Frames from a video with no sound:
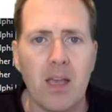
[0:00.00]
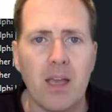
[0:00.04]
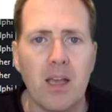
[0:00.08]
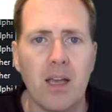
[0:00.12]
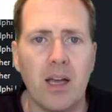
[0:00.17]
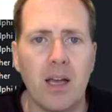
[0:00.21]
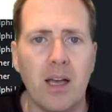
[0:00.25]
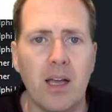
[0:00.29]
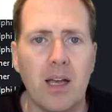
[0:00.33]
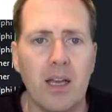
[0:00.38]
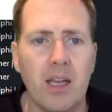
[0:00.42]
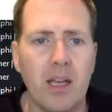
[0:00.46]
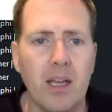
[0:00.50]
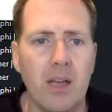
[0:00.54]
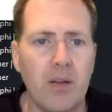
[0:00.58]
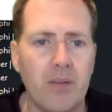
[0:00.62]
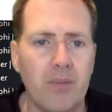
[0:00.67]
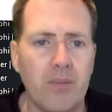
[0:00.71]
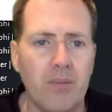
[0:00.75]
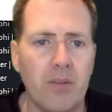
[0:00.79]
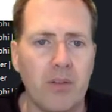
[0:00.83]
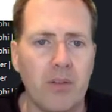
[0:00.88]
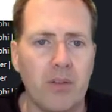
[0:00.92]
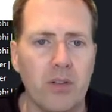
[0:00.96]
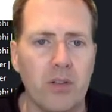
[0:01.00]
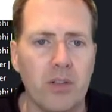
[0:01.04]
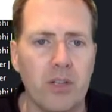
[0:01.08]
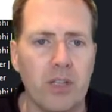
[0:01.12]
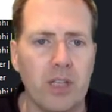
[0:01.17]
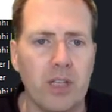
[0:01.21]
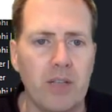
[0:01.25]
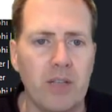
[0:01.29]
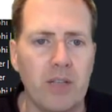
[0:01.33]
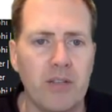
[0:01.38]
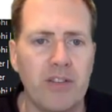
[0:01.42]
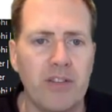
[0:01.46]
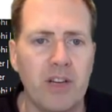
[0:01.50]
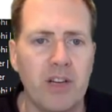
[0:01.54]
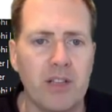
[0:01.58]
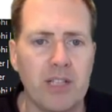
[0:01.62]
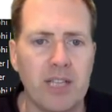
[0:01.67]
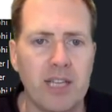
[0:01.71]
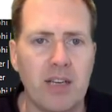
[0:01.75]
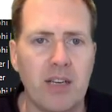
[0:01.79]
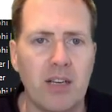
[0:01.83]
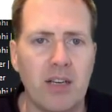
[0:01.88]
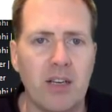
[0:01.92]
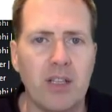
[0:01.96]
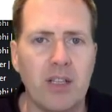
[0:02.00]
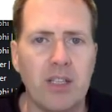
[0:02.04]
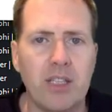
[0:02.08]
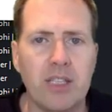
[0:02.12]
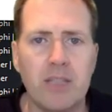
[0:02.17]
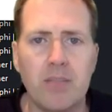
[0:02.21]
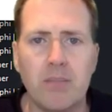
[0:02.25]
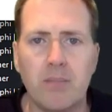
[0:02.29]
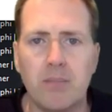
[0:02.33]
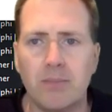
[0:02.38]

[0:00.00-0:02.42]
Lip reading: And here I've got the files downloaded.